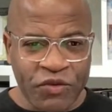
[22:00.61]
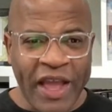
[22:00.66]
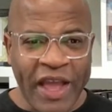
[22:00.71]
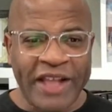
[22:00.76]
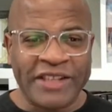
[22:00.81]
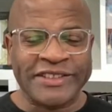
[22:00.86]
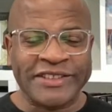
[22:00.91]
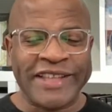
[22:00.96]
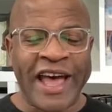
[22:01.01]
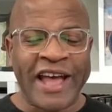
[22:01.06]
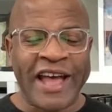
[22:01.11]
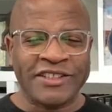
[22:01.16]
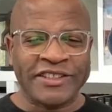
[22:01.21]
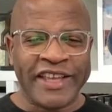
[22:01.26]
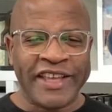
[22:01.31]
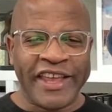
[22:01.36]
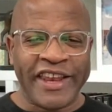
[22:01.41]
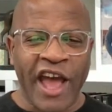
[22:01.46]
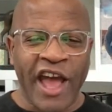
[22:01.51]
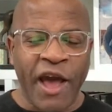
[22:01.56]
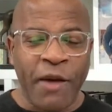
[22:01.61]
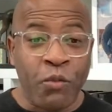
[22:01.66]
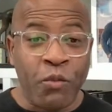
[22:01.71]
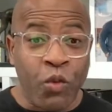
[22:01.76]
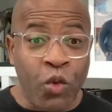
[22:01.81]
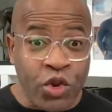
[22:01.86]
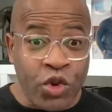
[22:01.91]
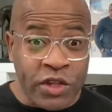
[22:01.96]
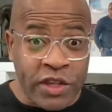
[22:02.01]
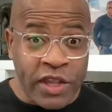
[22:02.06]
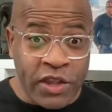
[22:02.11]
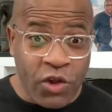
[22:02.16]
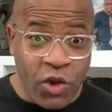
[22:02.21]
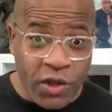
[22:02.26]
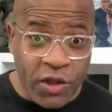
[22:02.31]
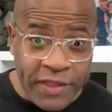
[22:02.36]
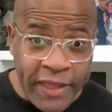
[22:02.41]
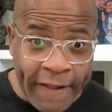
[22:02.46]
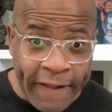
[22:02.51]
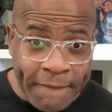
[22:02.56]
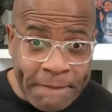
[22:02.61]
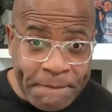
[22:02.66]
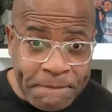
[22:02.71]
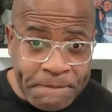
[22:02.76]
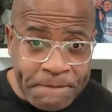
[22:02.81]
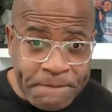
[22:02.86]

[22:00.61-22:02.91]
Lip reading: and start saying, I'm working on that.